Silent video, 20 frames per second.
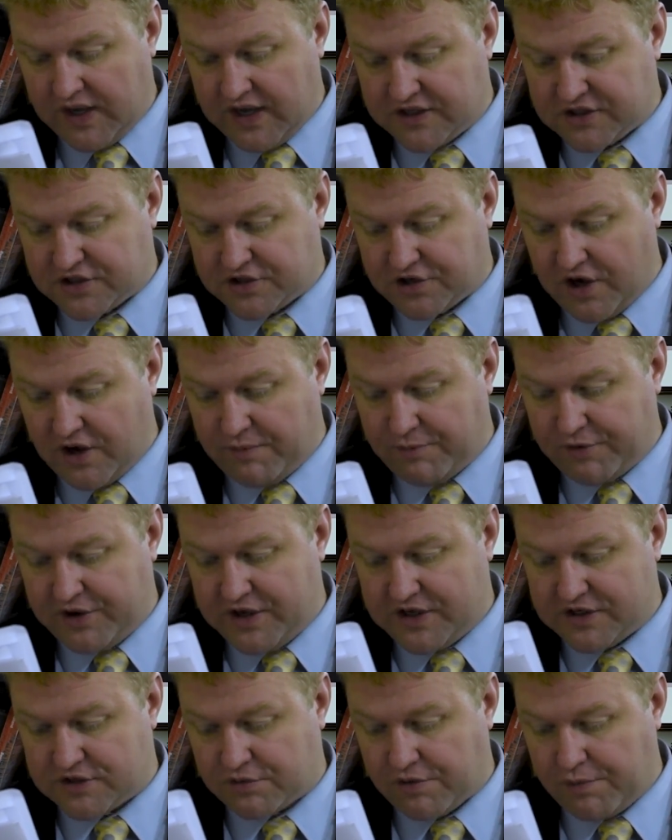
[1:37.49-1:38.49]
as
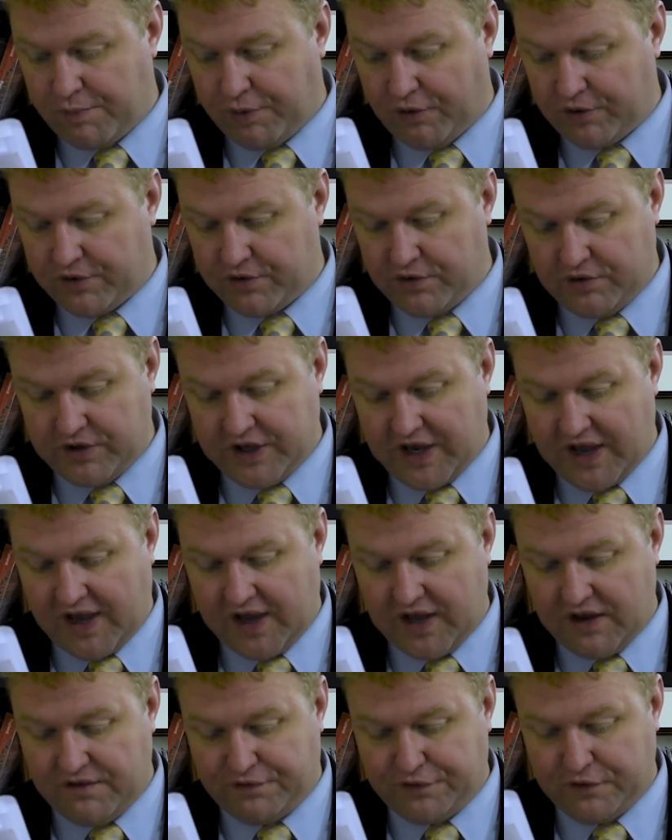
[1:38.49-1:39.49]
Chonburi has reported only a
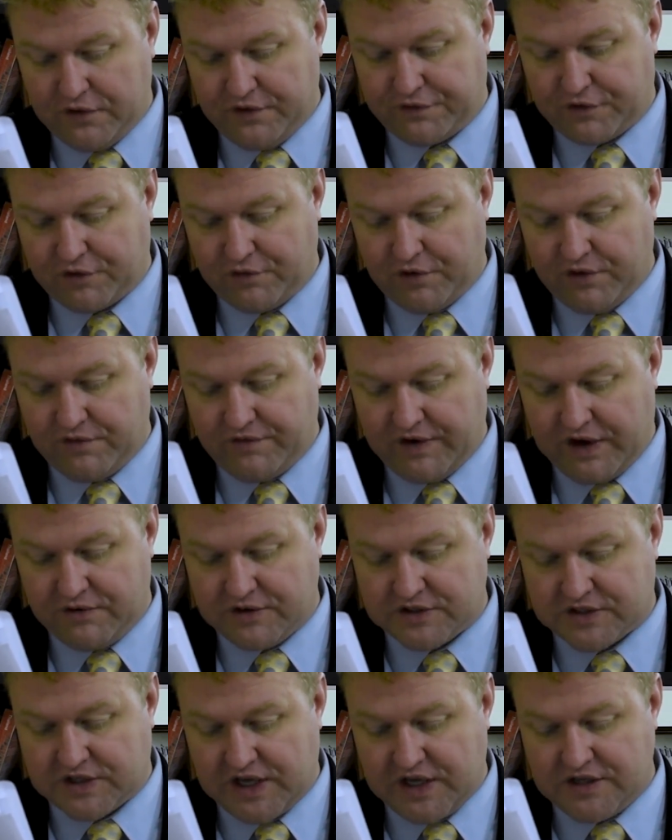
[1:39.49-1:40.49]
handful of
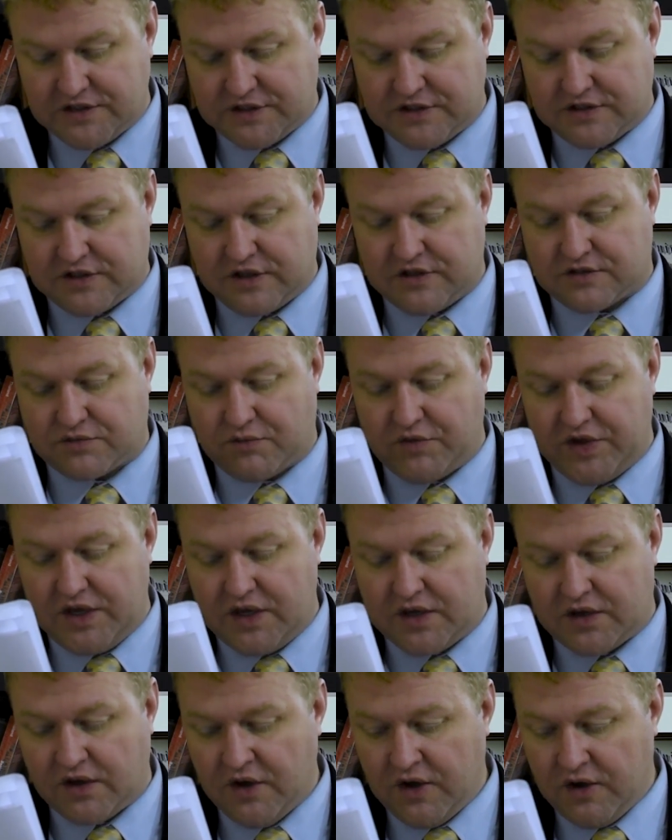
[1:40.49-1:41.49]
coronavirus cases this
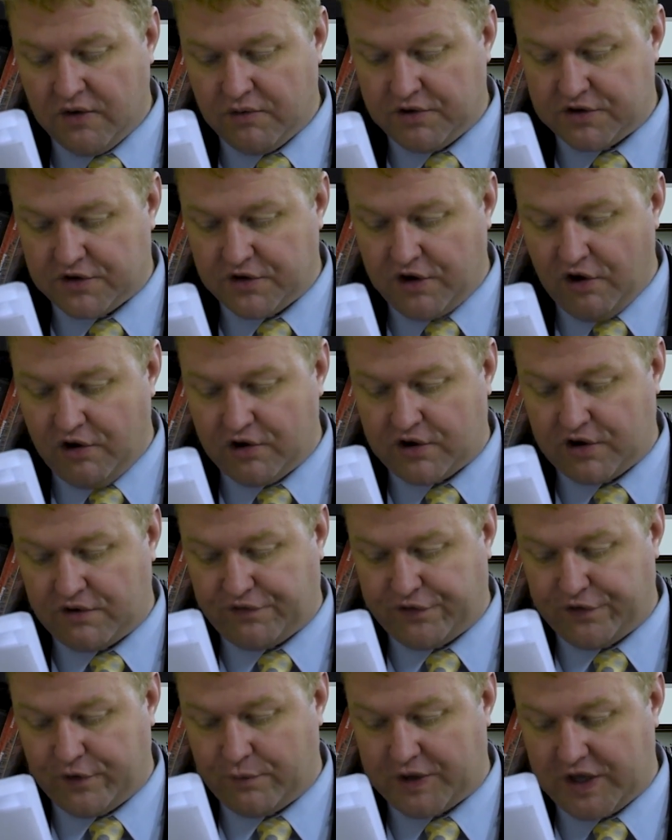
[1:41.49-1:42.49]
week, with no
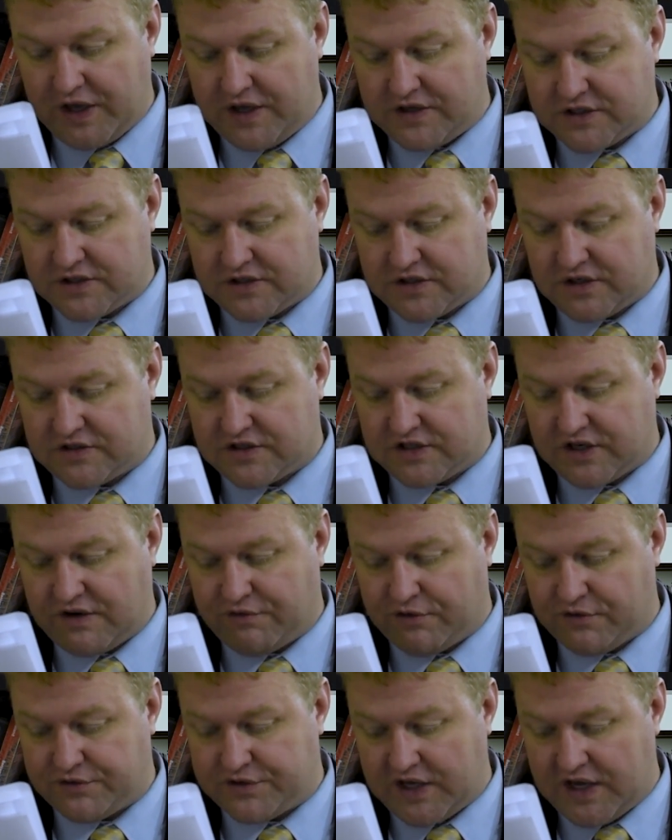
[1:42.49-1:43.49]
confirmed cases on
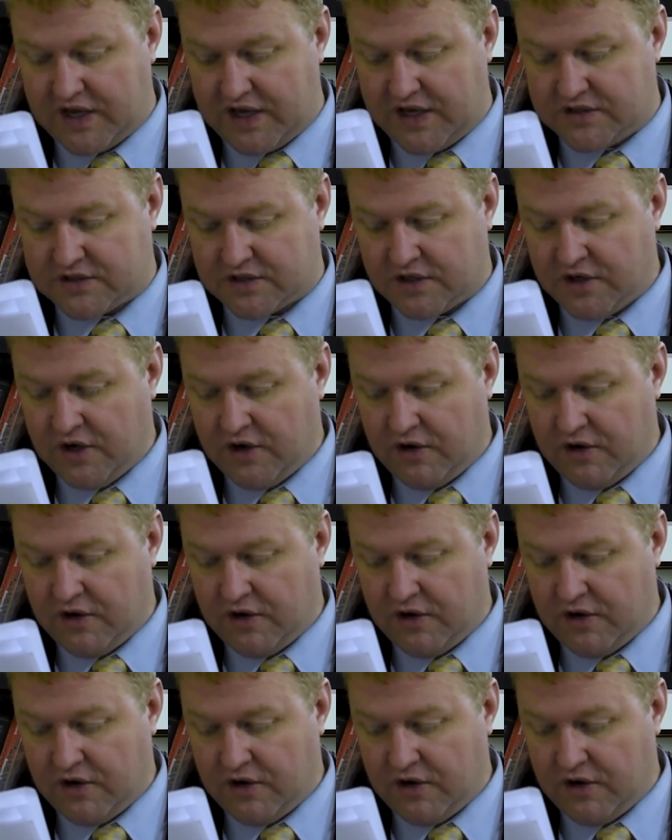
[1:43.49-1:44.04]
several days.